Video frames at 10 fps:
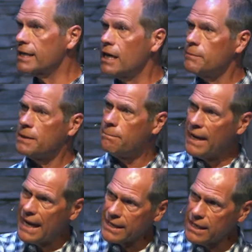coming
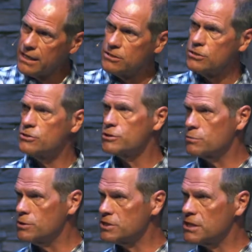back into
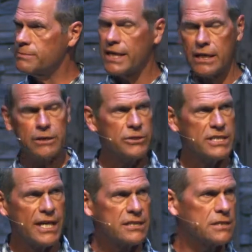Jerusalem, that
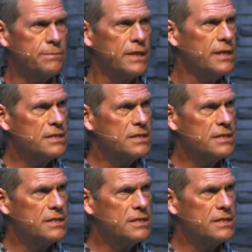intertestament